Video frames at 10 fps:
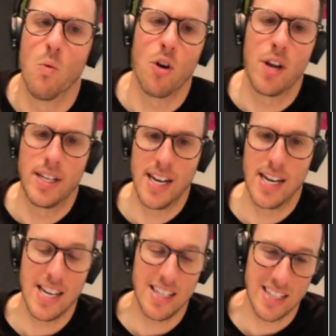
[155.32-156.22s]
what
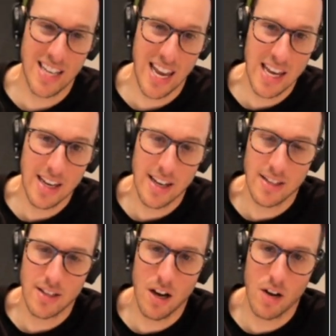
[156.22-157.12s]
attendees are seeing
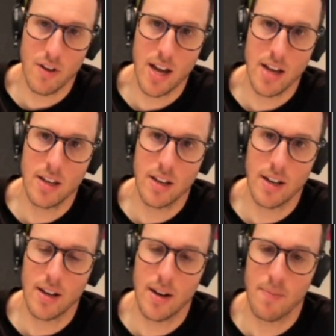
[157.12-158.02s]
inside of a
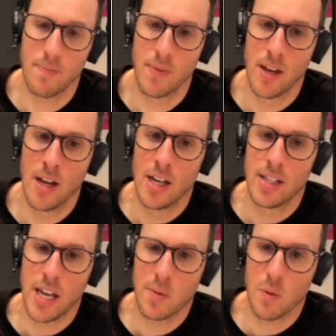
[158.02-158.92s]
um,
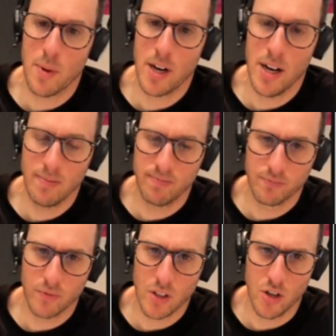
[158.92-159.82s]
Teams webinar.
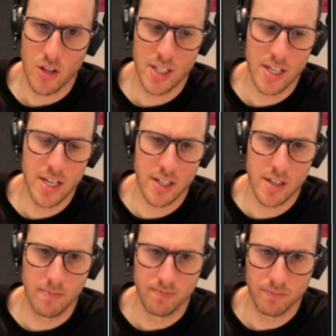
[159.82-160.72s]
So this is,